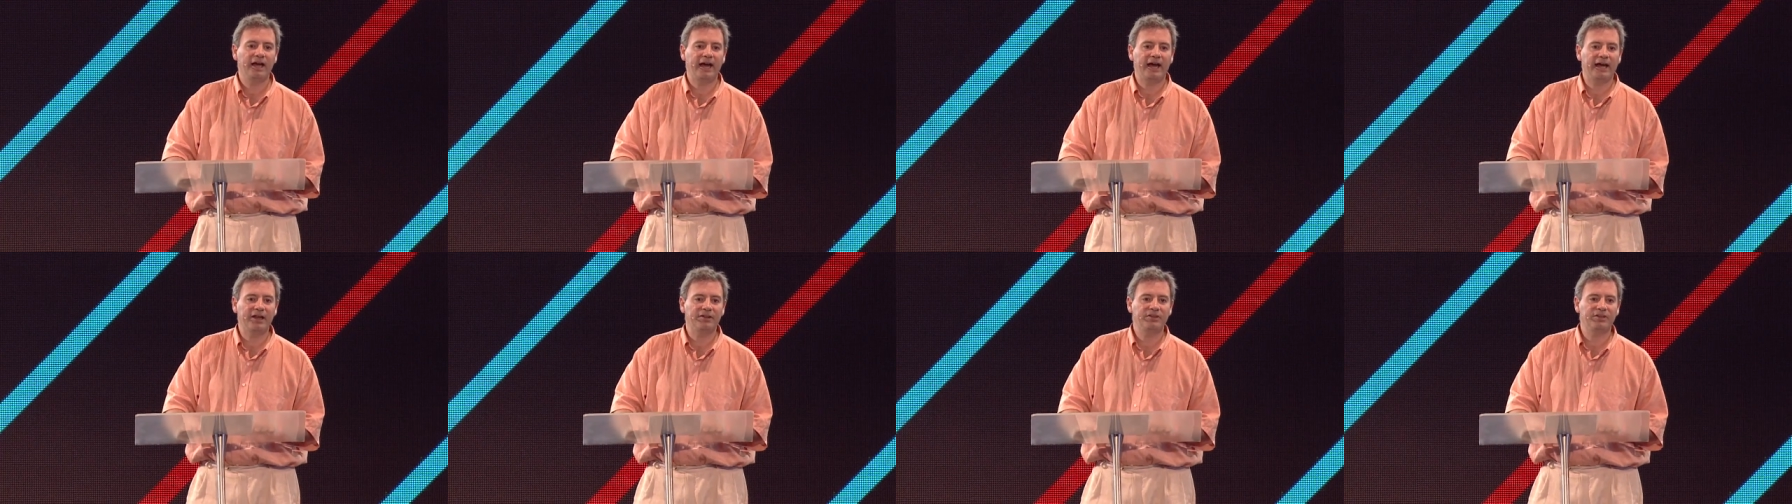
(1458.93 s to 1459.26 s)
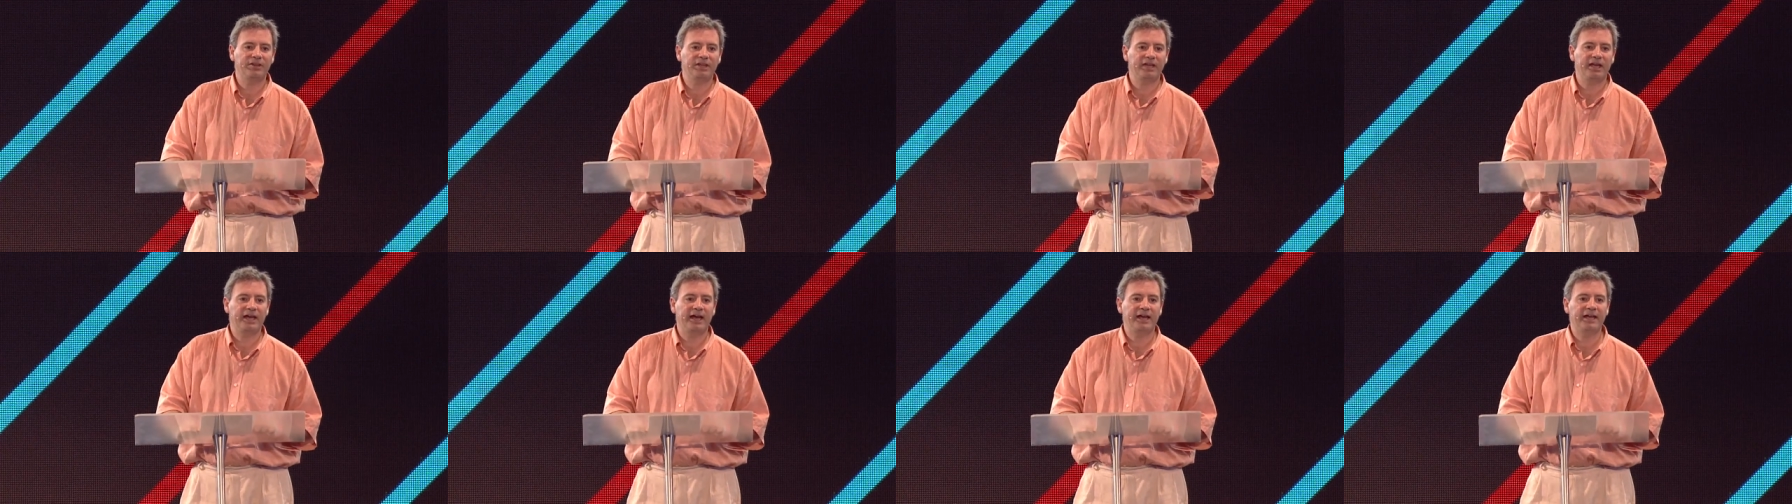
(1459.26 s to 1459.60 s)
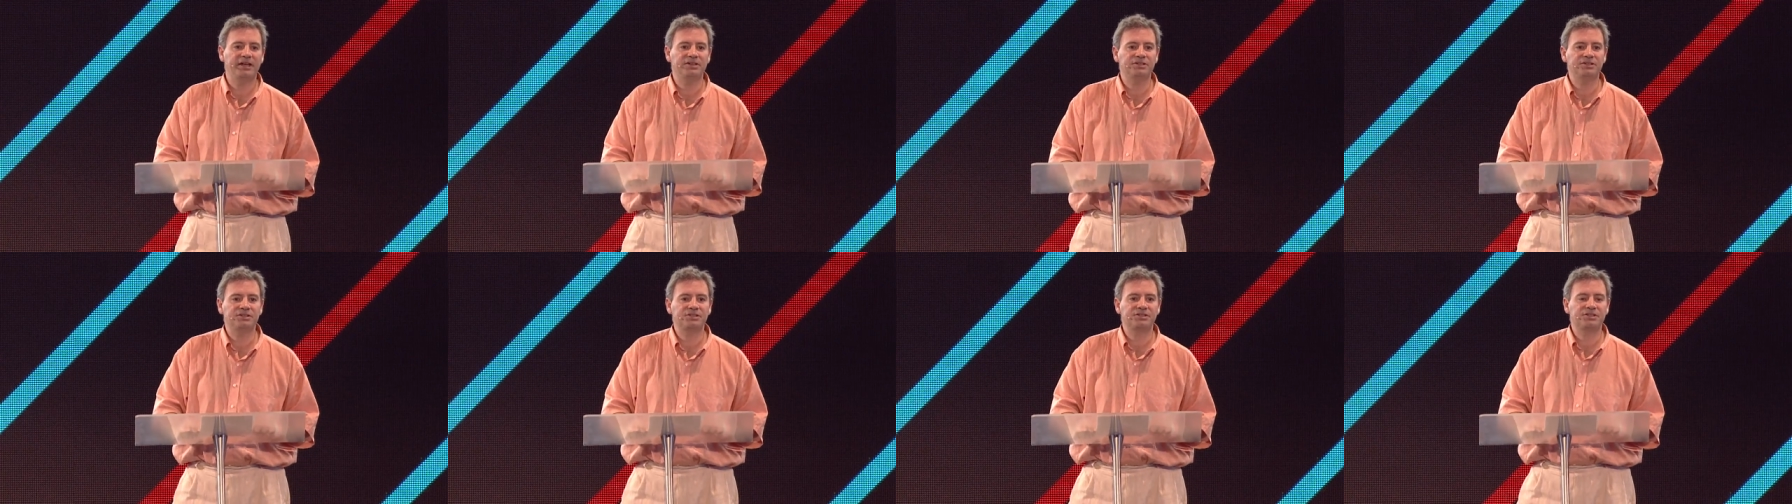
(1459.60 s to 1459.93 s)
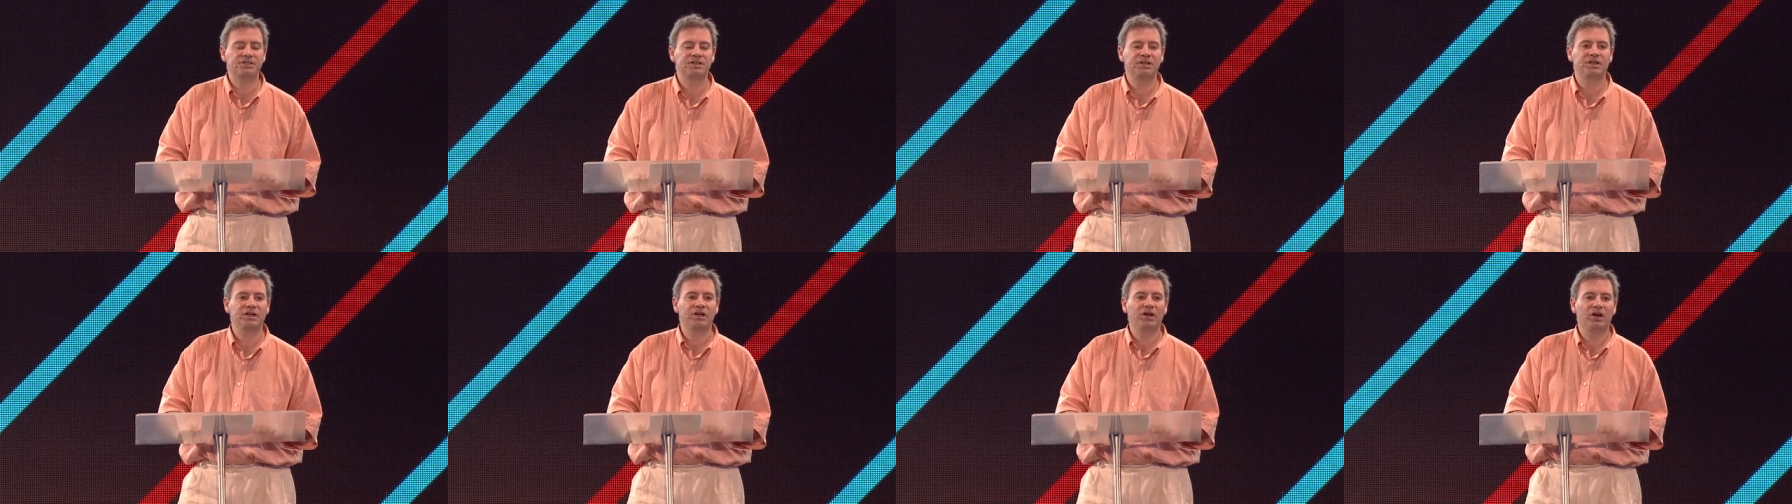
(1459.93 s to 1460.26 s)
at the end
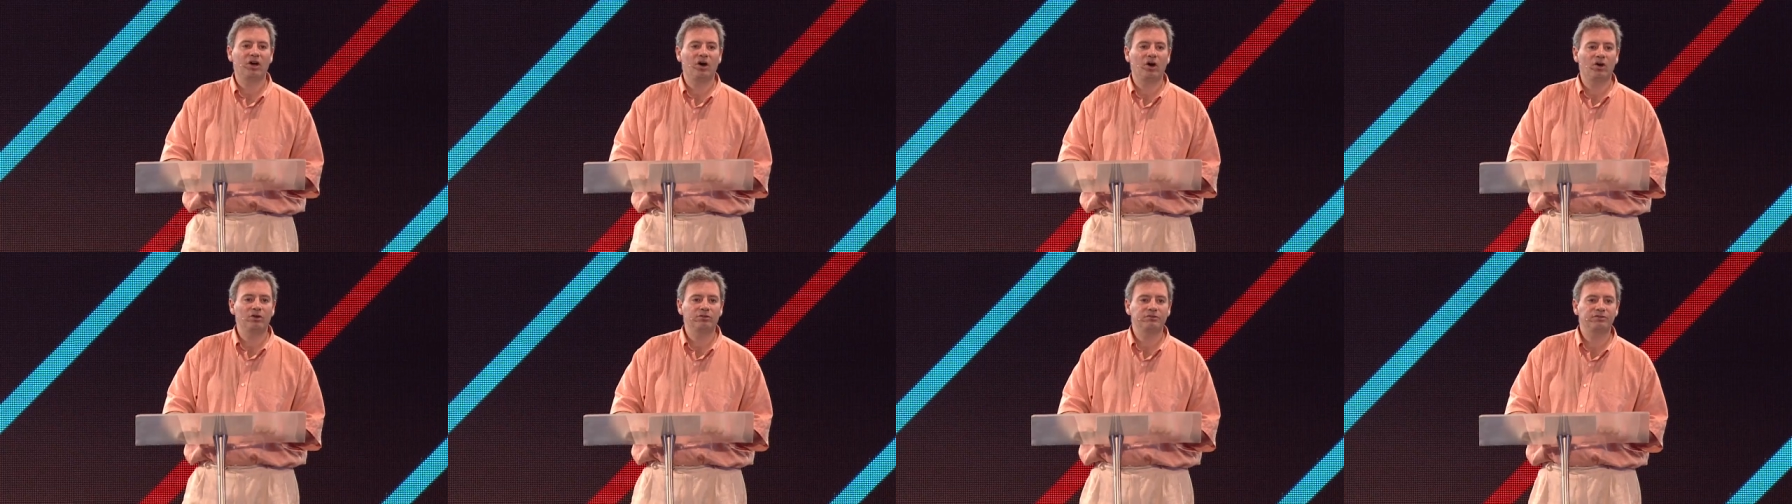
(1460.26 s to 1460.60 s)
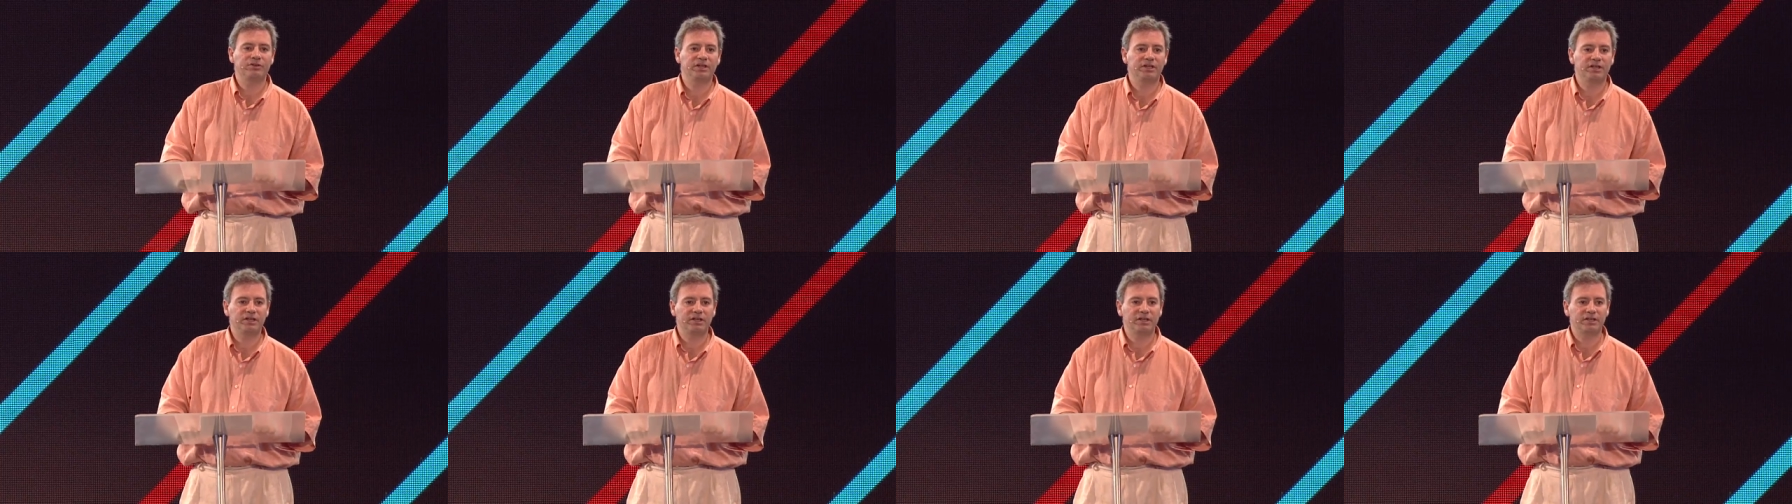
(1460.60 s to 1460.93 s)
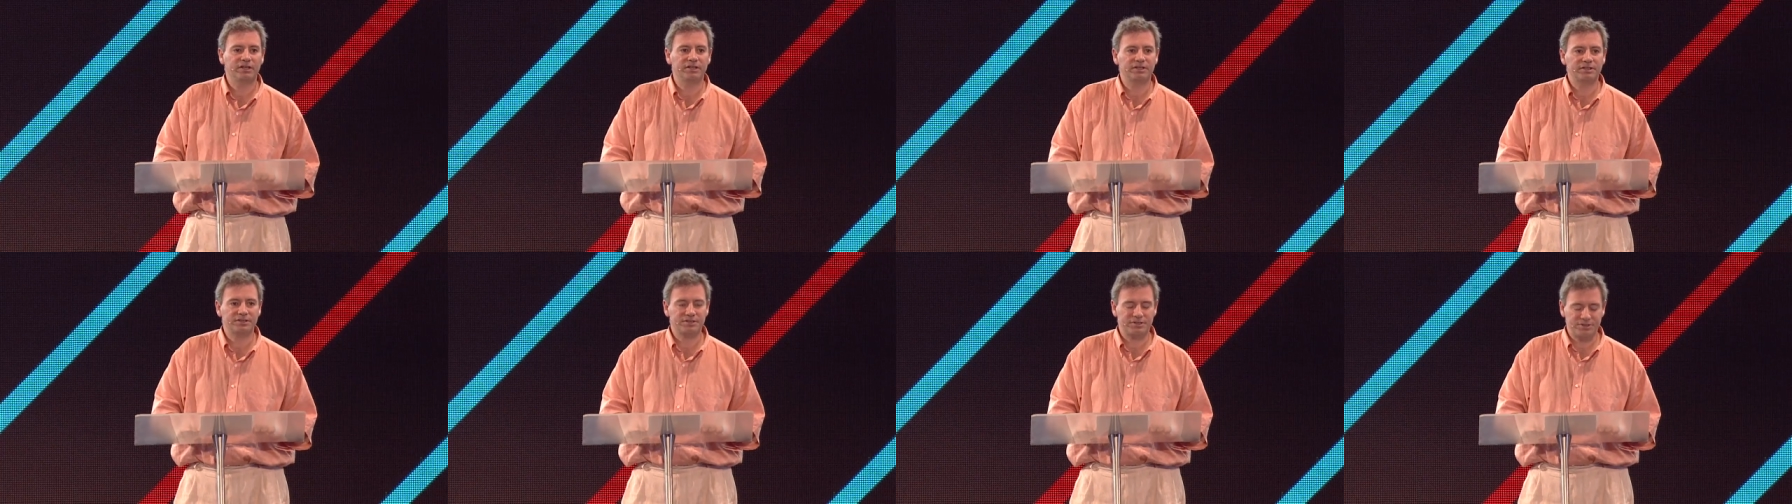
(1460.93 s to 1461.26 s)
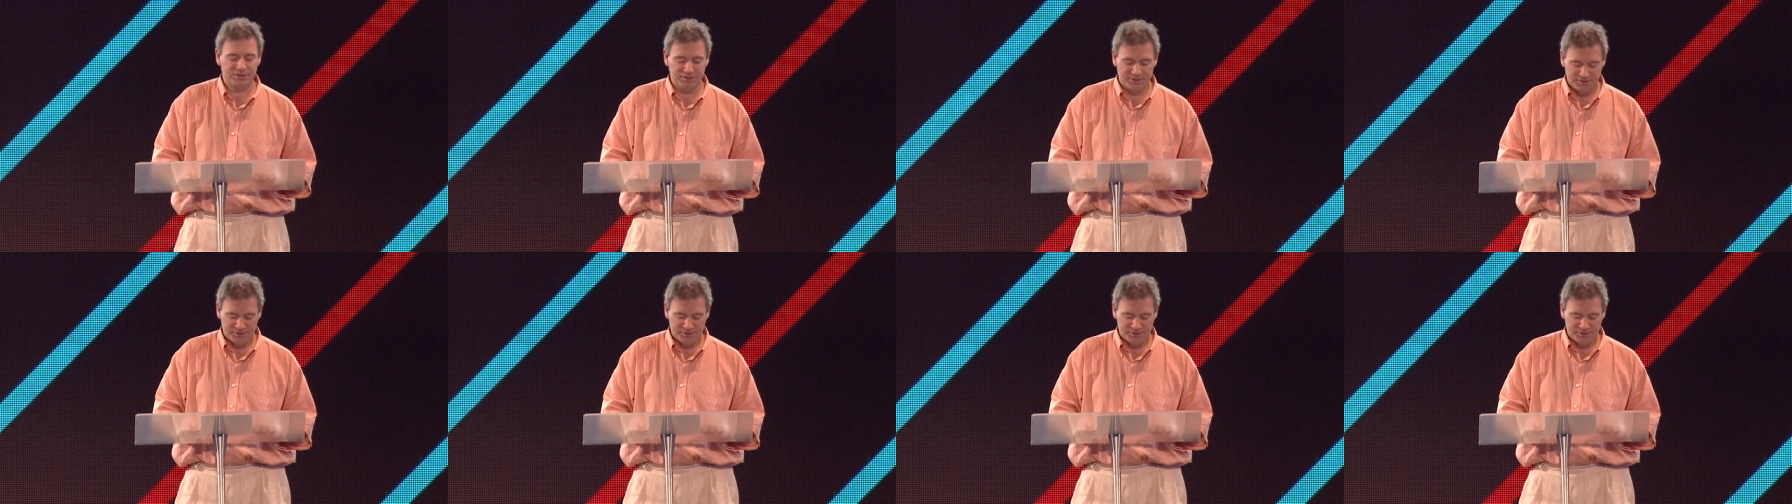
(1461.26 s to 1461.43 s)
of hers.